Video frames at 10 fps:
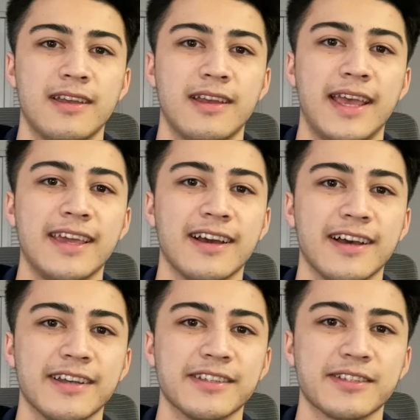Hey
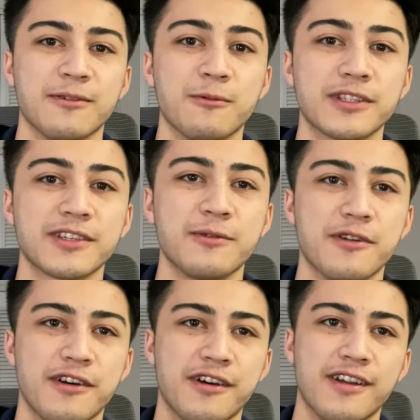guys, what's going
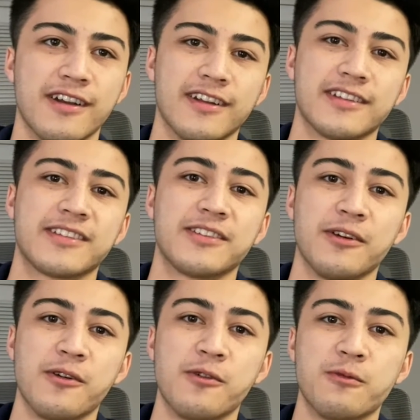on?
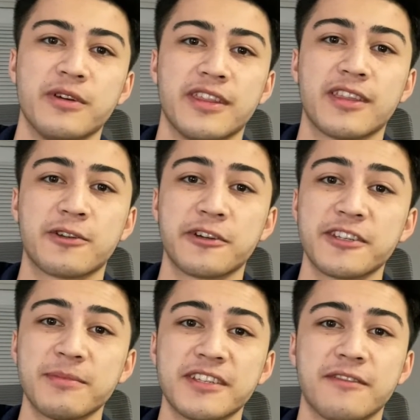So, with
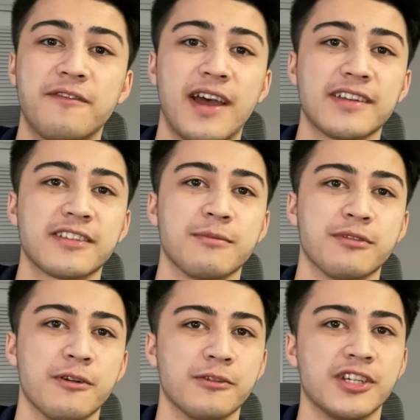Christmas fast
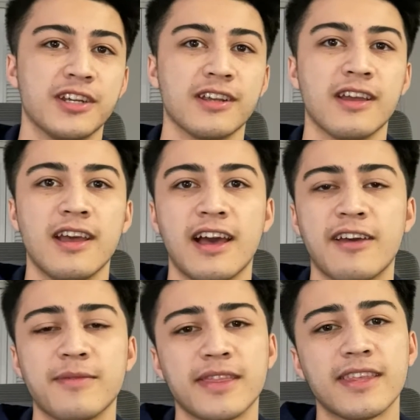approaching, I've
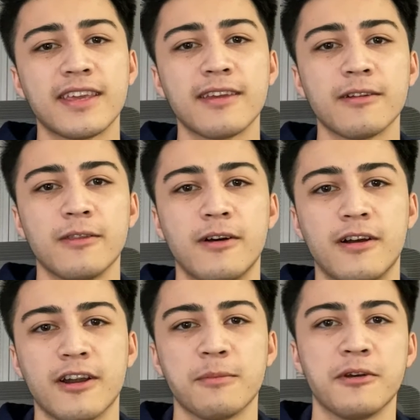been thinking a
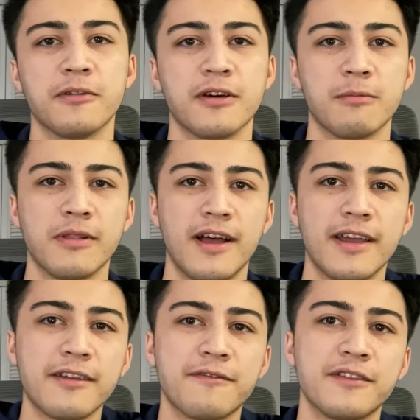lot about
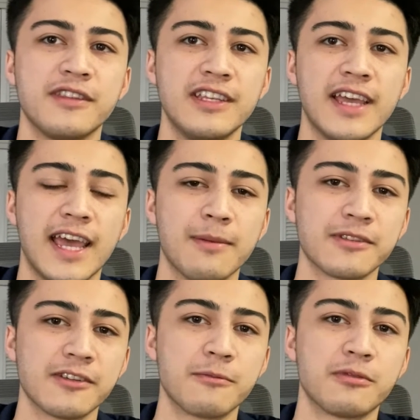applying for the
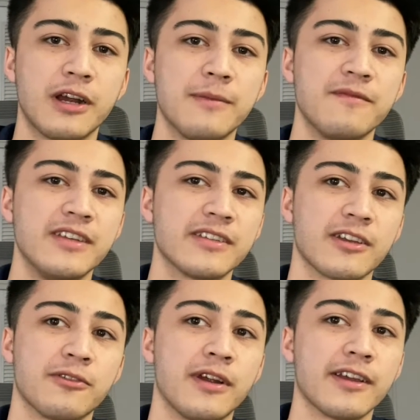Amazon Prime Visa
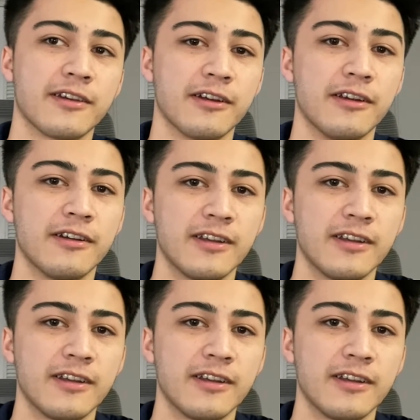credit card.